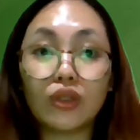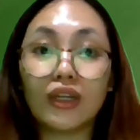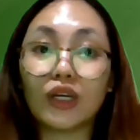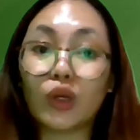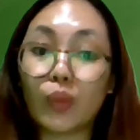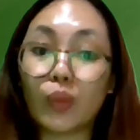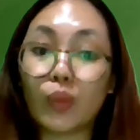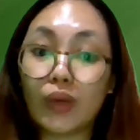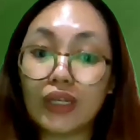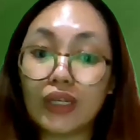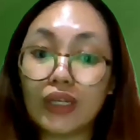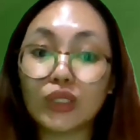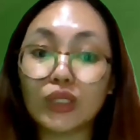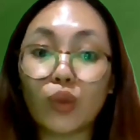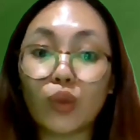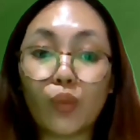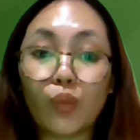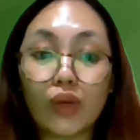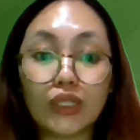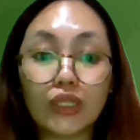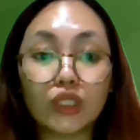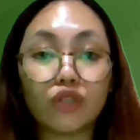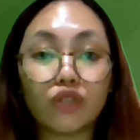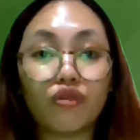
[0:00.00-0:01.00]
you to the quiz
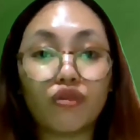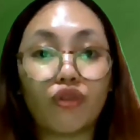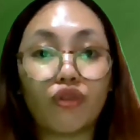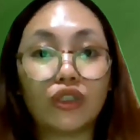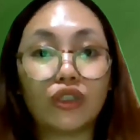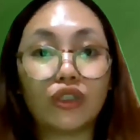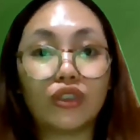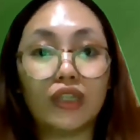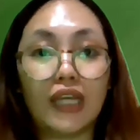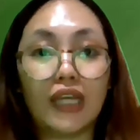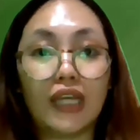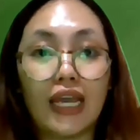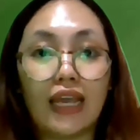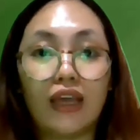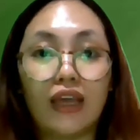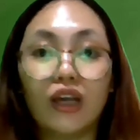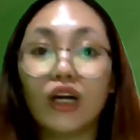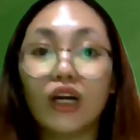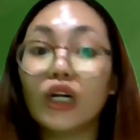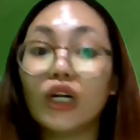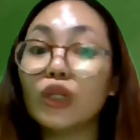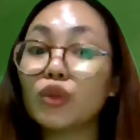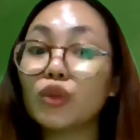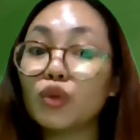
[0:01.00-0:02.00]
for today.